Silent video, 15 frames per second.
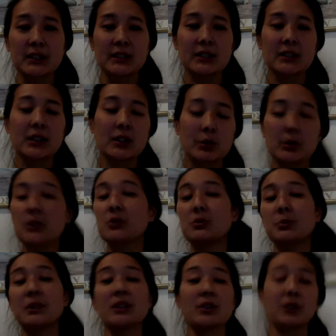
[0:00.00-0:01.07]
is the one who's
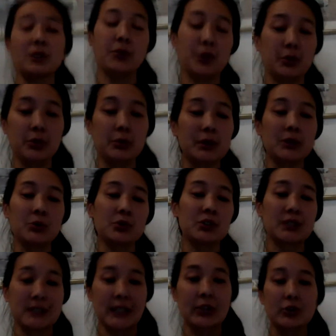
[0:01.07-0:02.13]
been in there for 3 weeks will
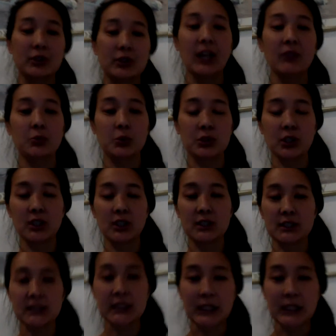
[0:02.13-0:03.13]
just naturally have more toxin